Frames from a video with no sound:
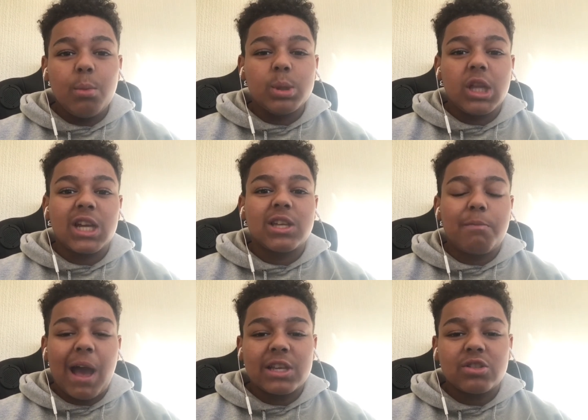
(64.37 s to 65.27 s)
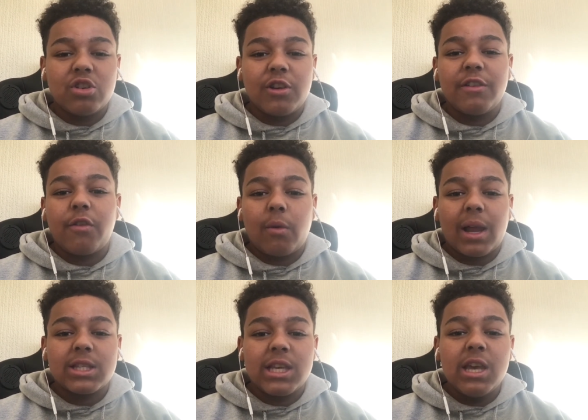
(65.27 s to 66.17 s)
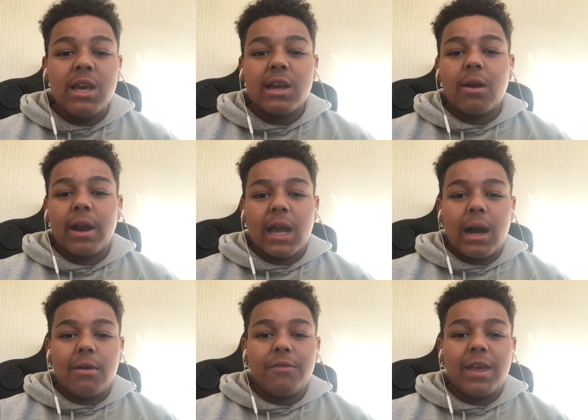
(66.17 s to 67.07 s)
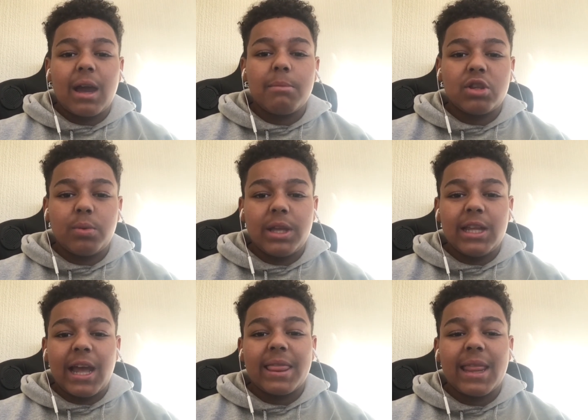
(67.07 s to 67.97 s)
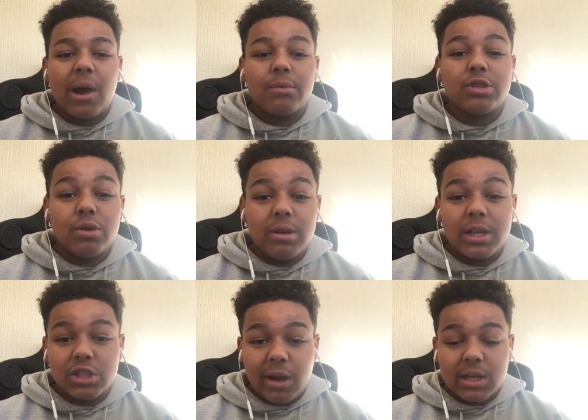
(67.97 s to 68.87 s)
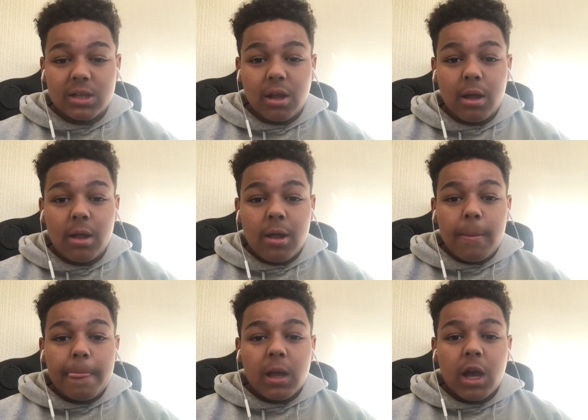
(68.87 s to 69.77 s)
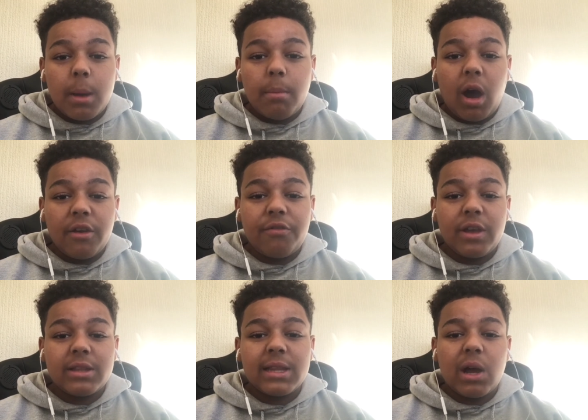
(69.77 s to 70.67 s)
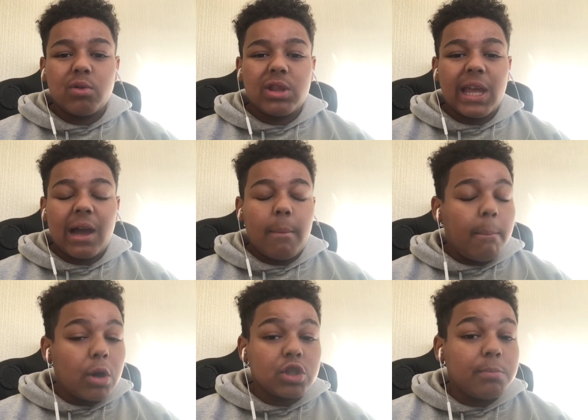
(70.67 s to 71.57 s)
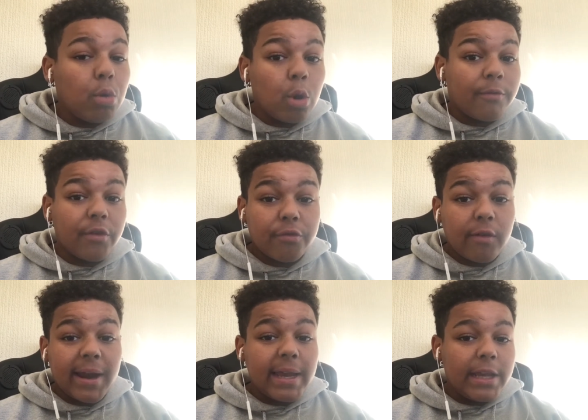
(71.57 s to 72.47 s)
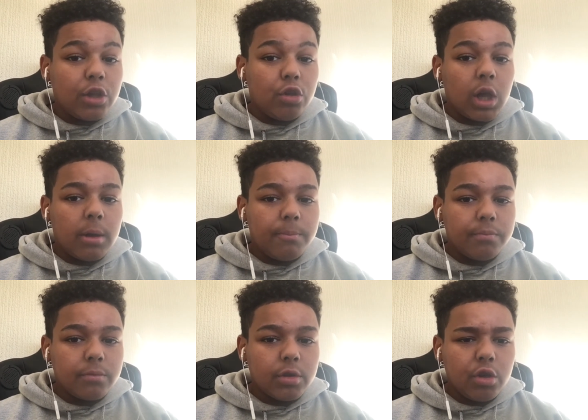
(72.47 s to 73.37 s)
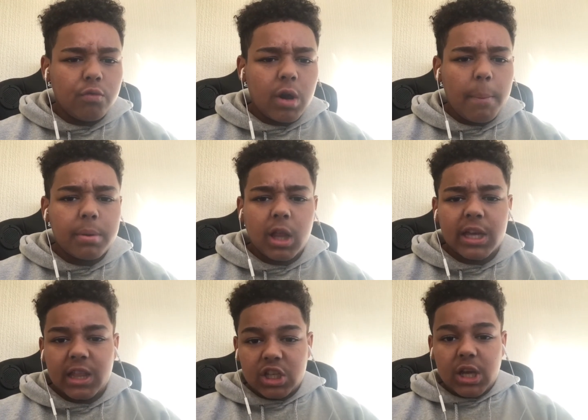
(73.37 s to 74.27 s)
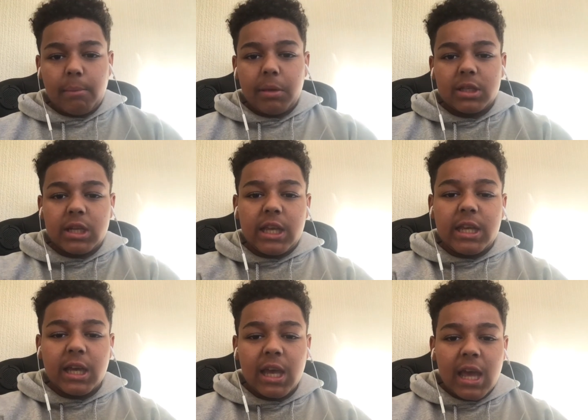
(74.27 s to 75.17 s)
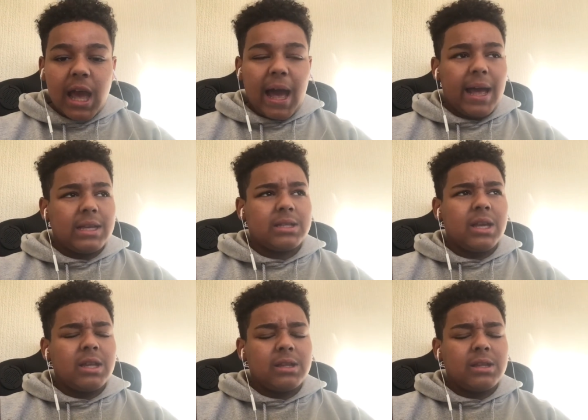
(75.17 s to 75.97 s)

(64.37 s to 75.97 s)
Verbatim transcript: with the likes of Pastore, Verratti, Krakow, Viak, Matuidi, and now Julian Draxler. Um, I think now they are much more of a threat in um, Europe, like in the Champions League, as